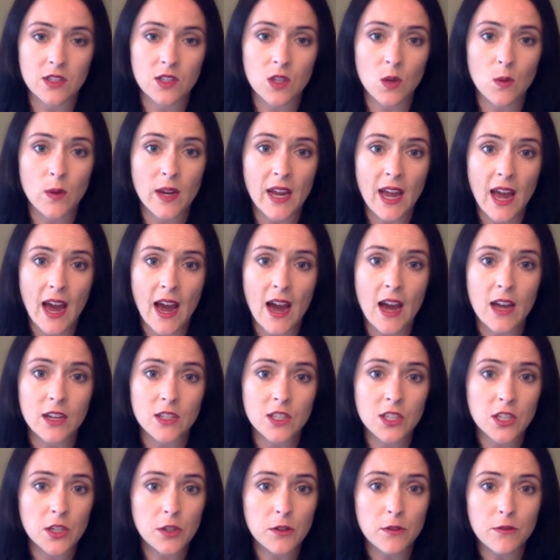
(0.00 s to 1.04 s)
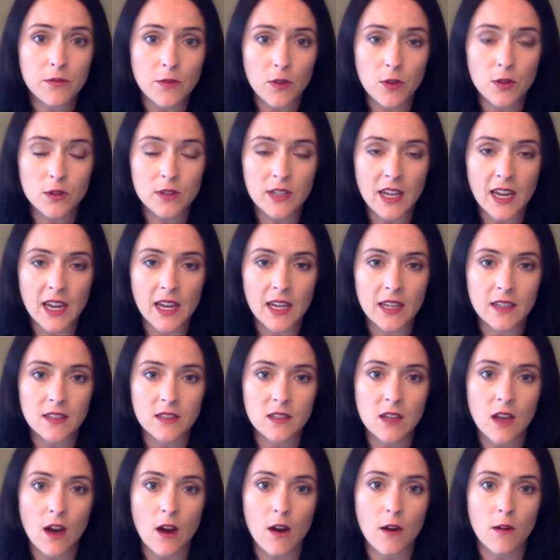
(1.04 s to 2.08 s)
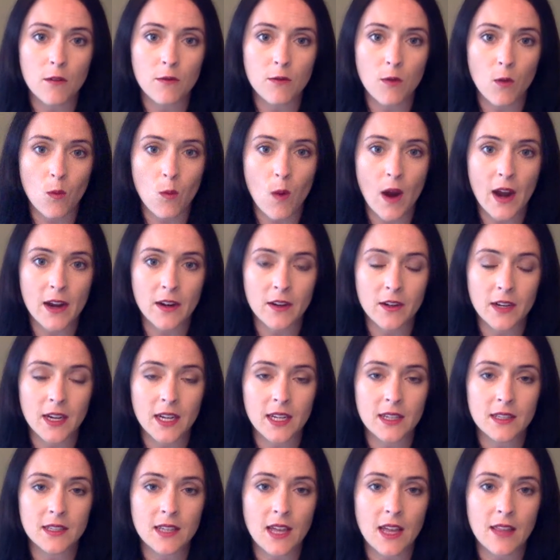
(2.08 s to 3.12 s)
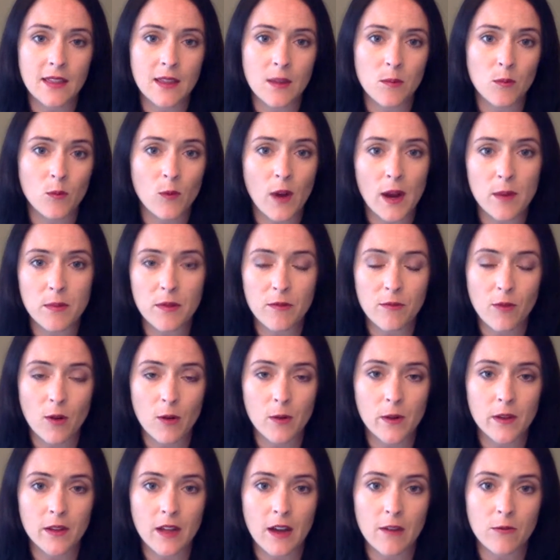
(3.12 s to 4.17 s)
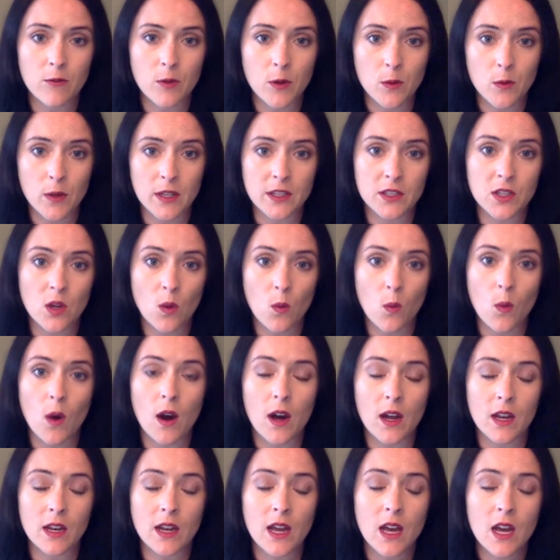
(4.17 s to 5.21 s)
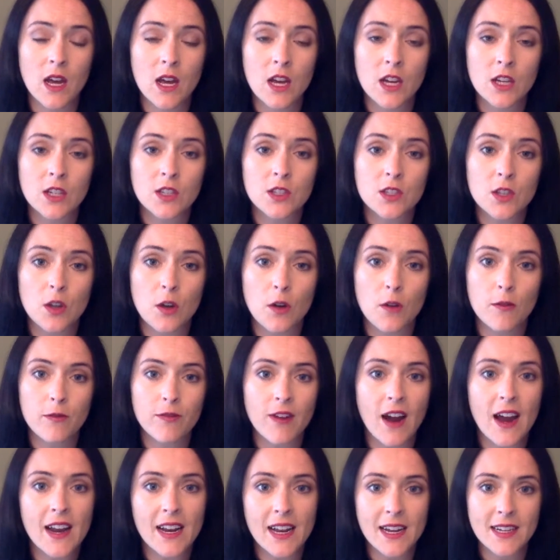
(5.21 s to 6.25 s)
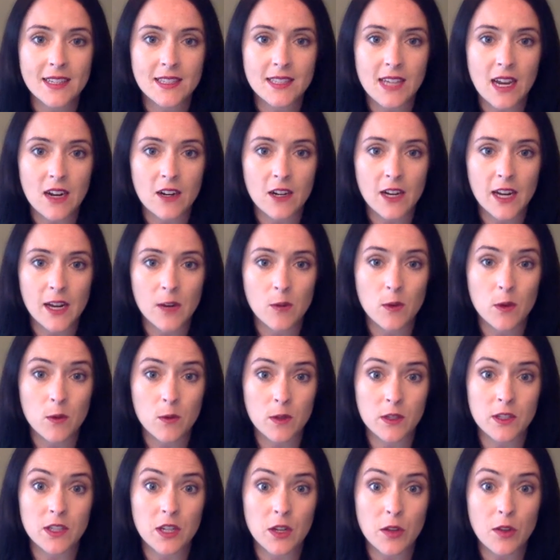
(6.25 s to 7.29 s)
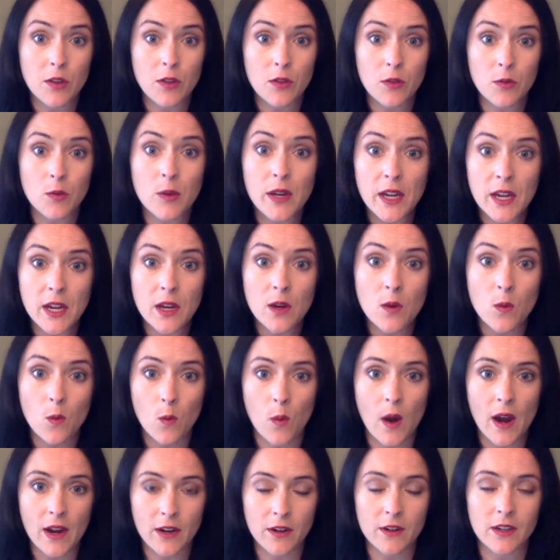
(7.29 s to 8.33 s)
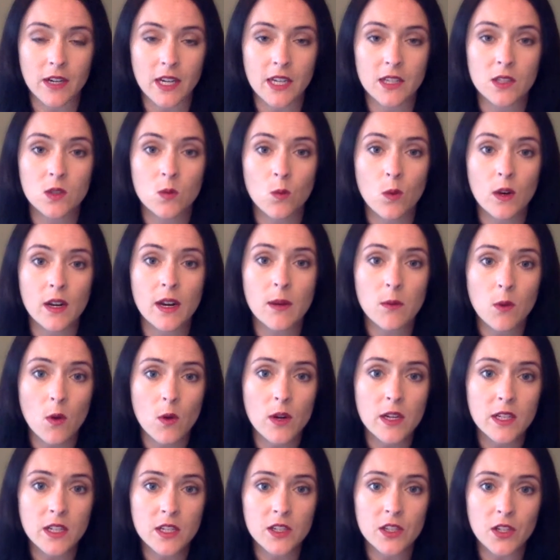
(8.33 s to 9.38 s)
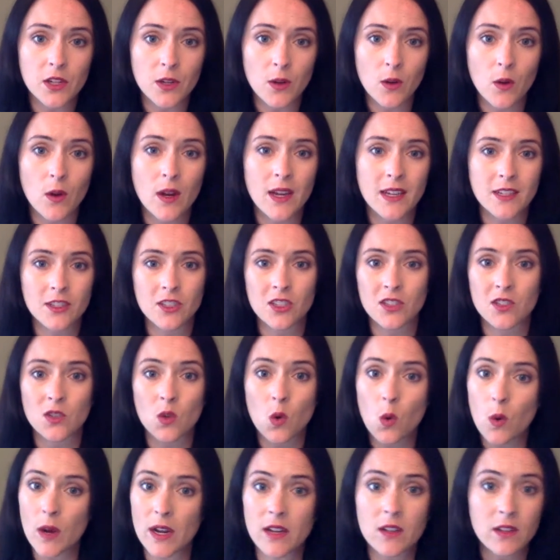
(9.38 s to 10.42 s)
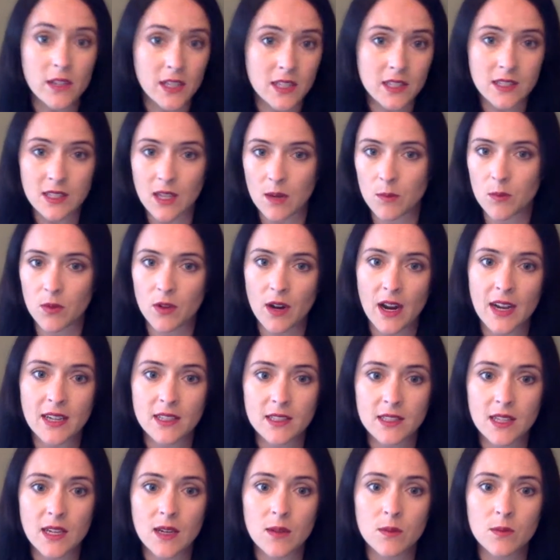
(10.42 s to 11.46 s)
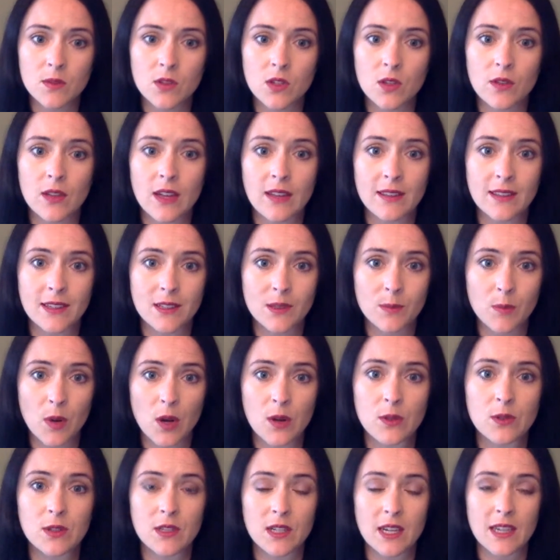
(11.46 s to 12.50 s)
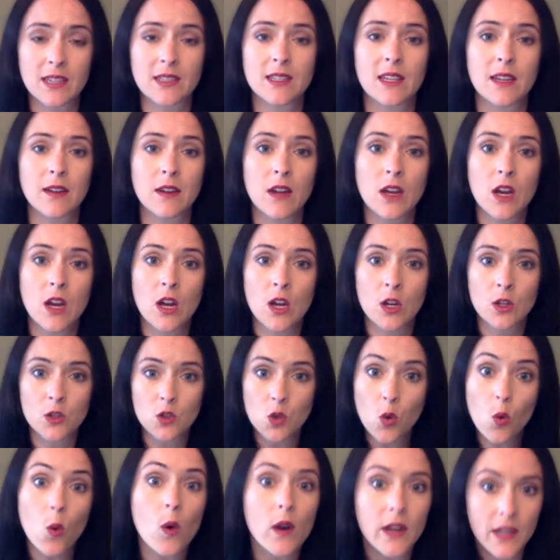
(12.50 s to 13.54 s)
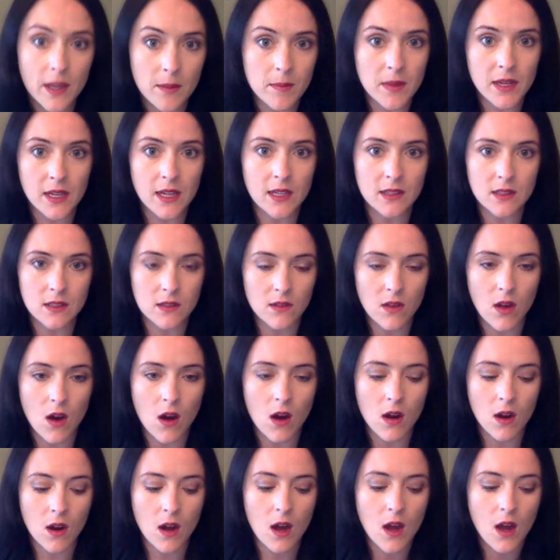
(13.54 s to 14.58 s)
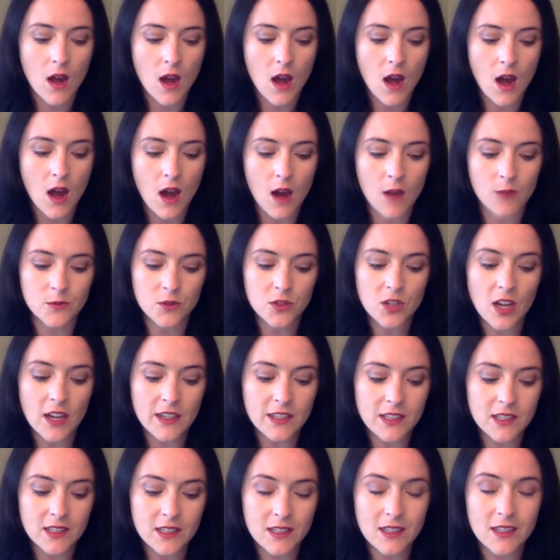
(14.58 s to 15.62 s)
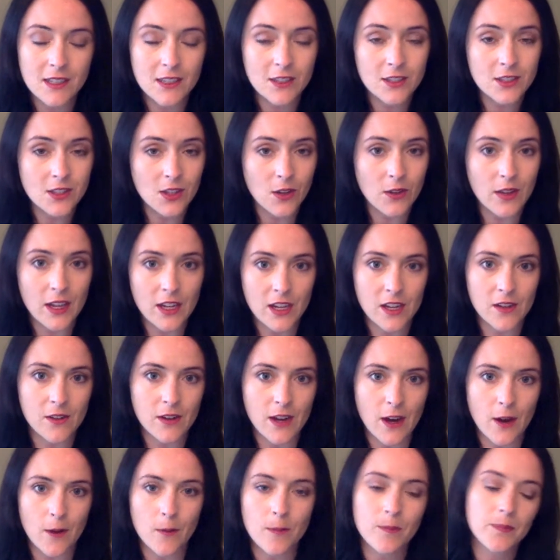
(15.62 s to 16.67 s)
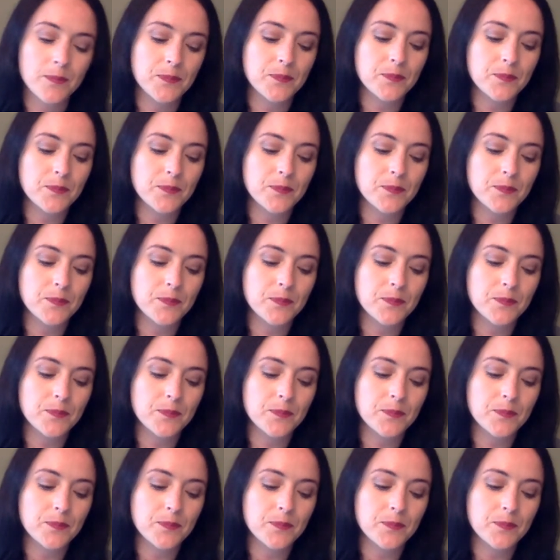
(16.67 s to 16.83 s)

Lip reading: So we had 2 full days of wineries, and then right before we left, we went to 1. So Friday and Saturday, we went to 3 wineries. What I'm going to do is just quickly summarize them so that this post isn't 20 minutes long. Just so that you know.